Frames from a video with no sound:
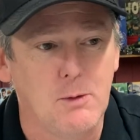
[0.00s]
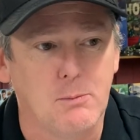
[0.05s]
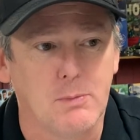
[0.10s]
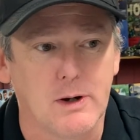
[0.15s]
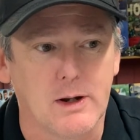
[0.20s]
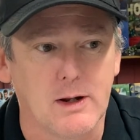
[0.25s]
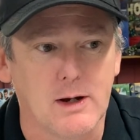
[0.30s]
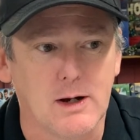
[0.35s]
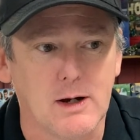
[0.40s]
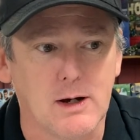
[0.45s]

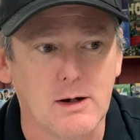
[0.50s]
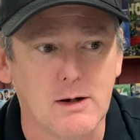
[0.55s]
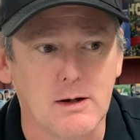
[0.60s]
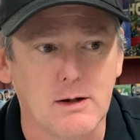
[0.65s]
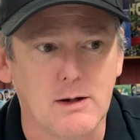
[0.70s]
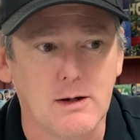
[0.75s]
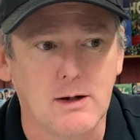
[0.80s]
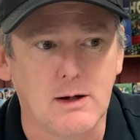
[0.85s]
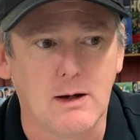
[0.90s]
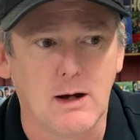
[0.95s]

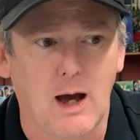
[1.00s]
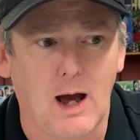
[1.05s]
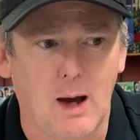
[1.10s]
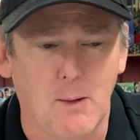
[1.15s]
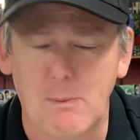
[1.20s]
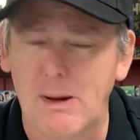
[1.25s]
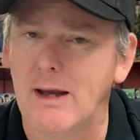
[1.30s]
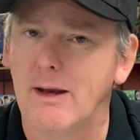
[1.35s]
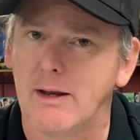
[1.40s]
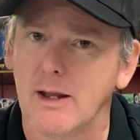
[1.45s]
But
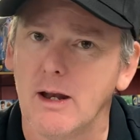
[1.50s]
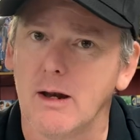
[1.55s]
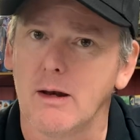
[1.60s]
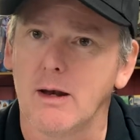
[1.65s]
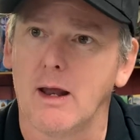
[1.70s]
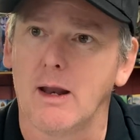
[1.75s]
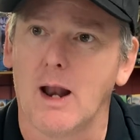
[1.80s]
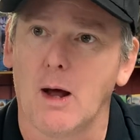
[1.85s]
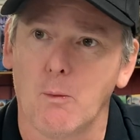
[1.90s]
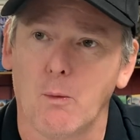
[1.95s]
I made it,
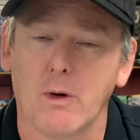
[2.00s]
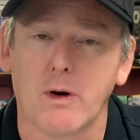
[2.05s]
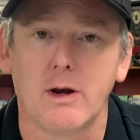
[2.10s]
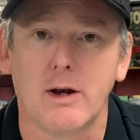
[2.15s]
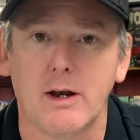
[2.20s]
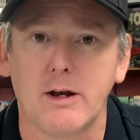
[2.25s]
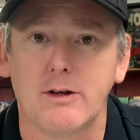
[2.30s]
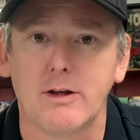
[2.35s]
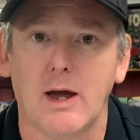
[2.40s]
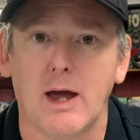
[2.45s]
and I
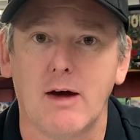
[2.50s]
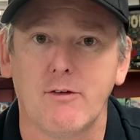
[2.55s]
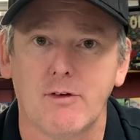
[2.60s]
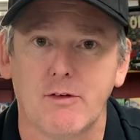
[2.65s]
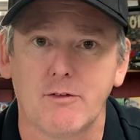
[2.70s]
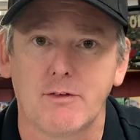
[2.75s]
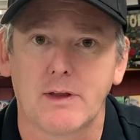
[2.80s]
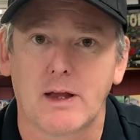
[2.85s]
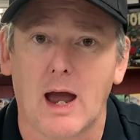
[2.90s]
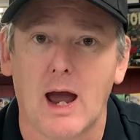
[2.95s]
wanted it to have
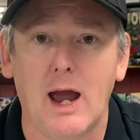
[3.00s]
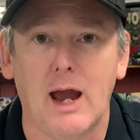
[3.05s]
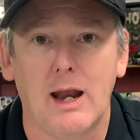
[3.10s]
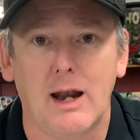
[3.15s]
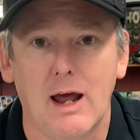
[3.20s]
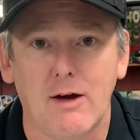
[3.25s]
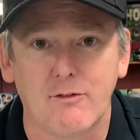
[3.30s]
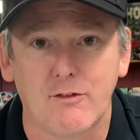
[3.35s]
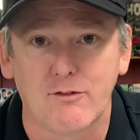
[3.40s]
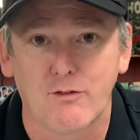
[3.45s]
everything. I
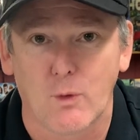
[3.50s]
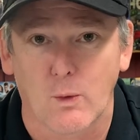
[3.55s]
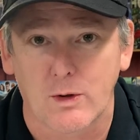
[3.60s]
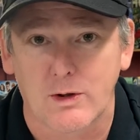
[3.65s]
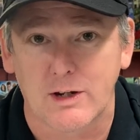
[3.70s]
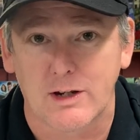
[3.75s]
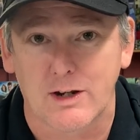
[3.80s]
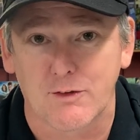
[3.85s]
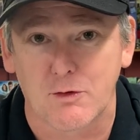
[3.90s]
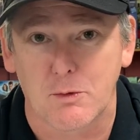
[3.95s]
hate having
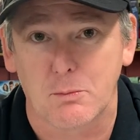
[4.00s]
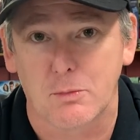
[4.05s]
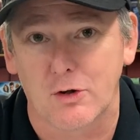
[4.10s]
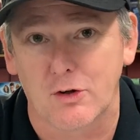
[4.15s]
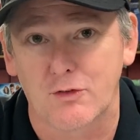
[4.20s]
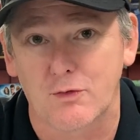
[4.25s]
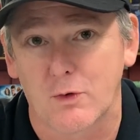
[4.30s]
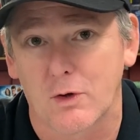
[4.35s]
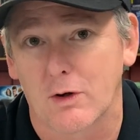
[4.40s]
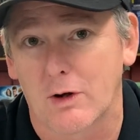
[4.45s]
14 different
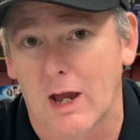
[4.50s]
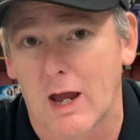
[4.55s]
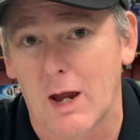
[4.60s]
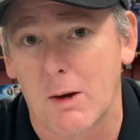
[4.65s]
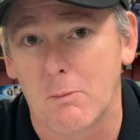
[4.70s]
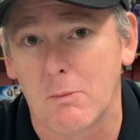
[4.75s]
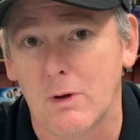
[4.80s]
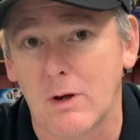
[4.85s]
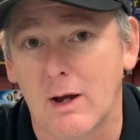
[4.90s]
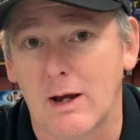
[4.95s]
books for a
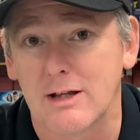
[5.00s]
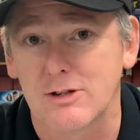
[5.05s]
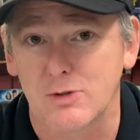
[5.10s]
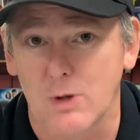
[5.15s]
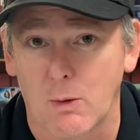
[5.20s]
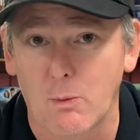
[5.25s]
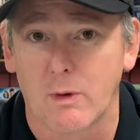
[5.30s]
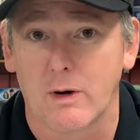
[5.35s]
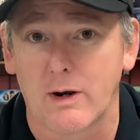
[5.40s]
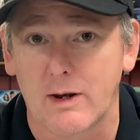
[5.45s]
game, and
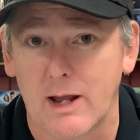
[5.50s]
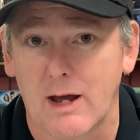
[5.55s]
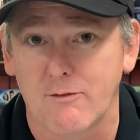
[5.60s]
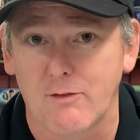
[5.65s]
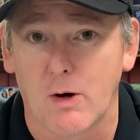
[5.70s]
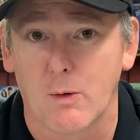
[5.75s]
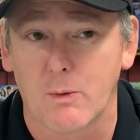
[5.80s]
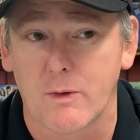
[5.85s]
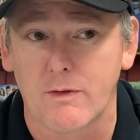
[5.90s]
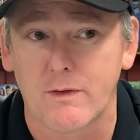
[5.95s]
so I wanted it to have
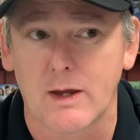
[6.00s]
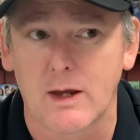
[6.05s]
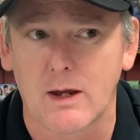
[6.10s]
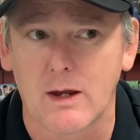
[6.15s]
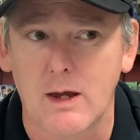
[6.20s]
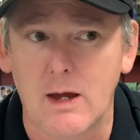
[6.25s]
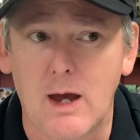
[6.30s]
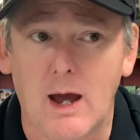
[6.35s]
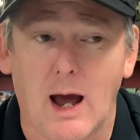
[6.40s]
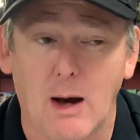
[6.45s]
all one thing.
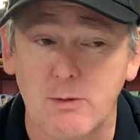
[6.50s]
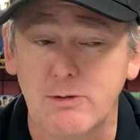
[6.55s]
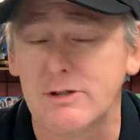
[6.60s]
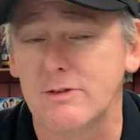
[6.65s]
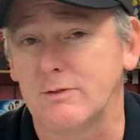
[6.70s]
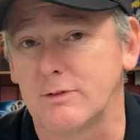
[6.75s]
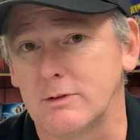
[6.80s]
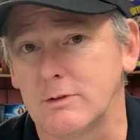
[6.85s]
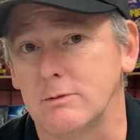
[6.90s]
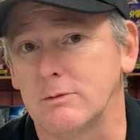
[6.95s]
I was
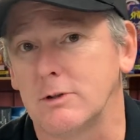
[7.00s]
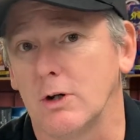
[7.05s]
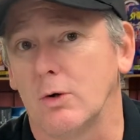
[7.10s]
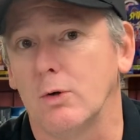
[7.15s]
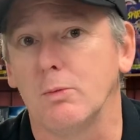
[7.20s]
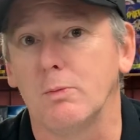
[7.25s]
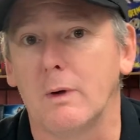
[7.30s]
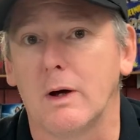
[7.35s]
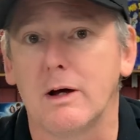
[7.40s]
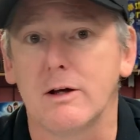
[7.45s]
even
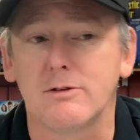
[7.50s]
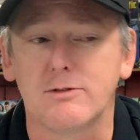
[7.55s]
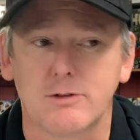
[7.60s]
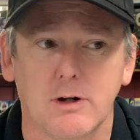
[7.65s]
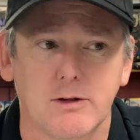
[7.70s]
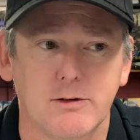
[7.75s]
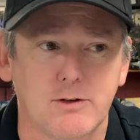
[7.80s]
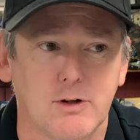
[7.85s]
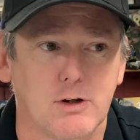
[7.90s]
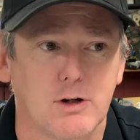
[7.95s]
told by a
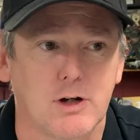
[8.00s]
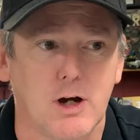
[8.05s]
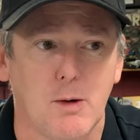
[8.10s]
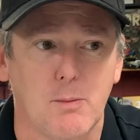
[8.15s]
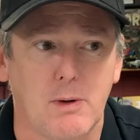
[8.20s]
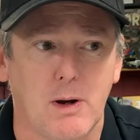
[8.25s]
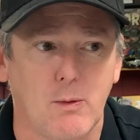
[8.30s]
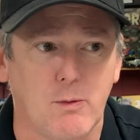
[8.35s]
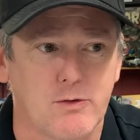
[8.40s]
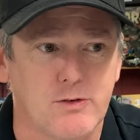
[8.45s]
certain
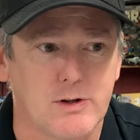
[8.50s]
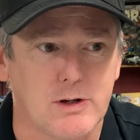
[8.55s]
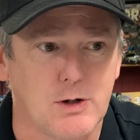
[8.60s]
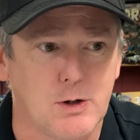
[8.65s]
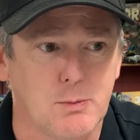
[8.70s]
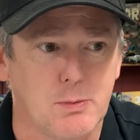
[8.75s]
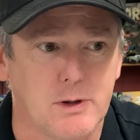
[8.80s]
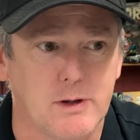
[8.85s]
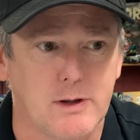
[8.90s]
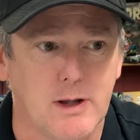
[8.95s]
company, I won't say
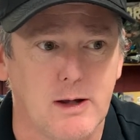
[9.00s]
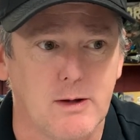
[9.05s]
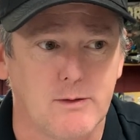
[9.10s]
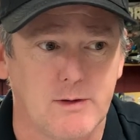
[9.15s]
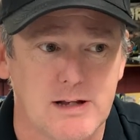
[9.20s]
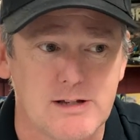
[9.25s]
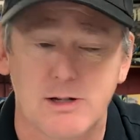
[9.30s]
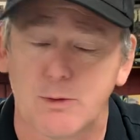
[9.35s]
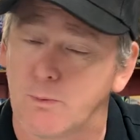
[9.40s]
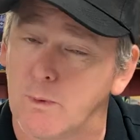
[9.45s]
who, but
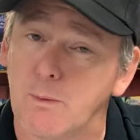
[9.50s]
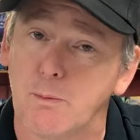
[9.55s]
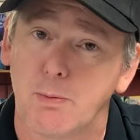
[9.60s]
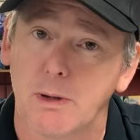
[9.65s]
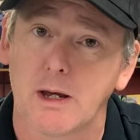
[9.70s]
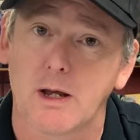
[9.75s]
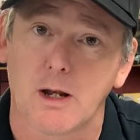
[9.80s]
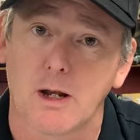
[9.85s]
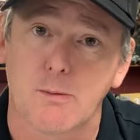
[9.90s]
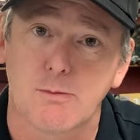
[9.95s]
they said we would
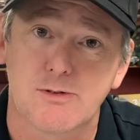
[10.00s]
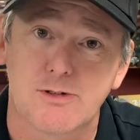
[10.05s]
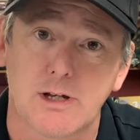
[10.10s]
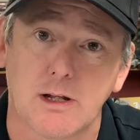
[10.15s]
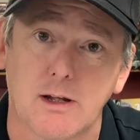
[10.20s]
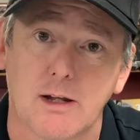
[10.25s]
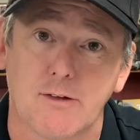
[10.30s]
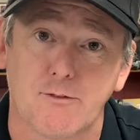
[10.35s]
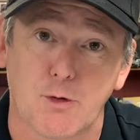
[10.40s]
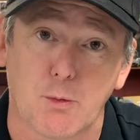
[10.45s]
pick it up and
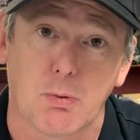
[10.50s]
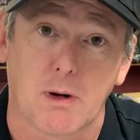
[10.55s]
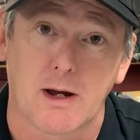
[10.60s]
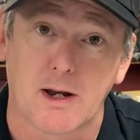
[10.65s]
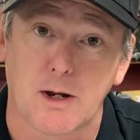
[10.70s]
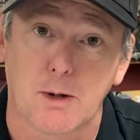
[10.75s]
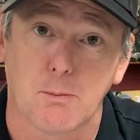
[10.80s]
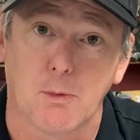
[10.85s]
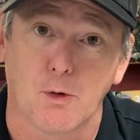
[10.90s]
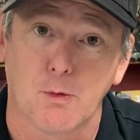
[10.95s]
sell it if you
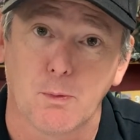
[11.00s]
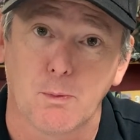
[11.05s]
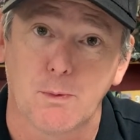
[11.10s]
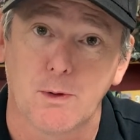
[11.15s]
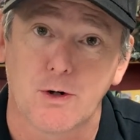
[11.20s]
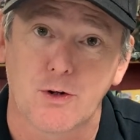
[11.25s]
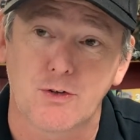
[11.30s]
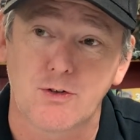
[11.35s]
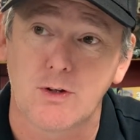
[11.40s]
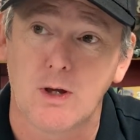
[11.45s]
break it into multiple
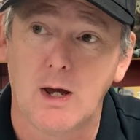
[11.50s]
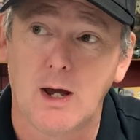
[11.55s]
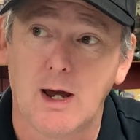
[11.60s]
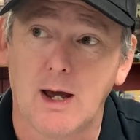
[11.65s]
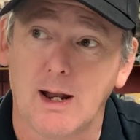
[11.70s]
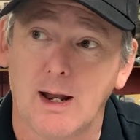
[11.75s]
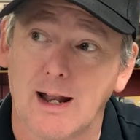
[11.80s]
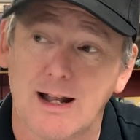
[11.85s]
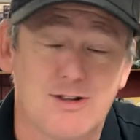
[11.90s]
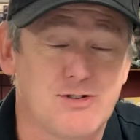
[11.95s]
books,
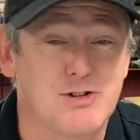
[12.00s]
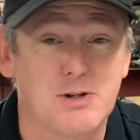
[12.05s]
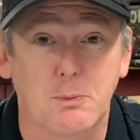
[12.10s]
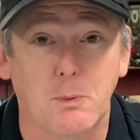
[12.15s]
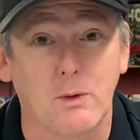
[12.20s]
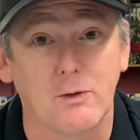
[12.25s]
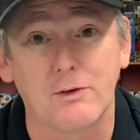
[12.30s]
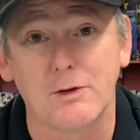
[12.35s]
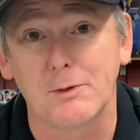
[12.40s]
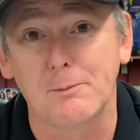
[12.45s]
and I just
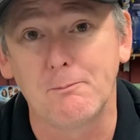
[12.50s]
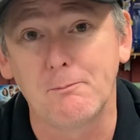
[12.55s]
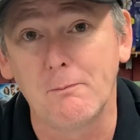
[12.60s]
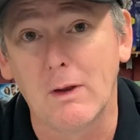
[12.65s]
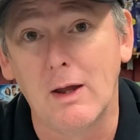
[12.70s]
didn't want to.